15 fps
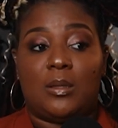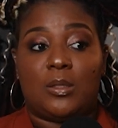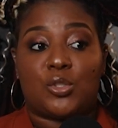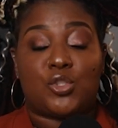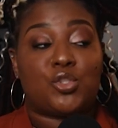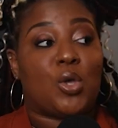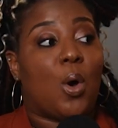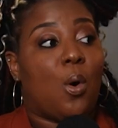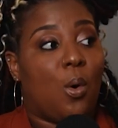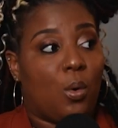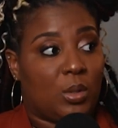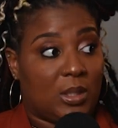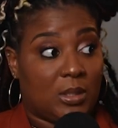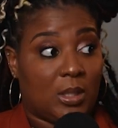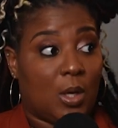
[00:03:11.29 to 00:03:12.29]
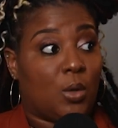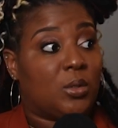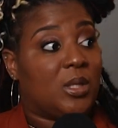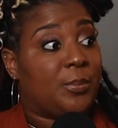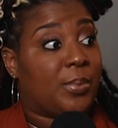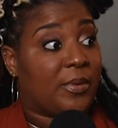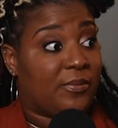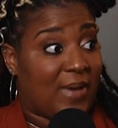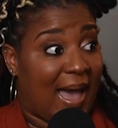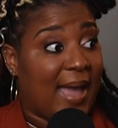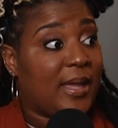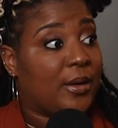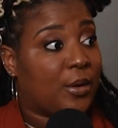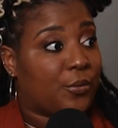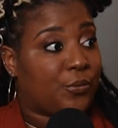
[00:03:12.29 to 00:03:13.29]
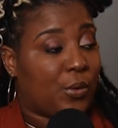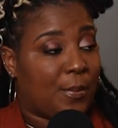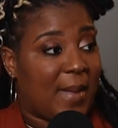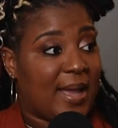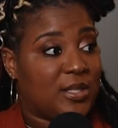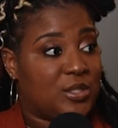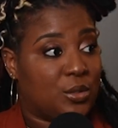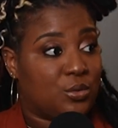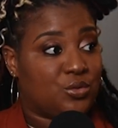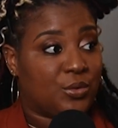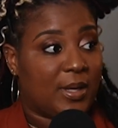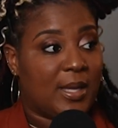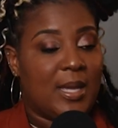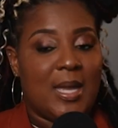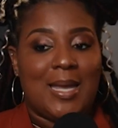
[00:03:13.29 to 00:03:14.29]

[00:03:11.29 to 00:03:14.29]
the sole and the only provider for my children,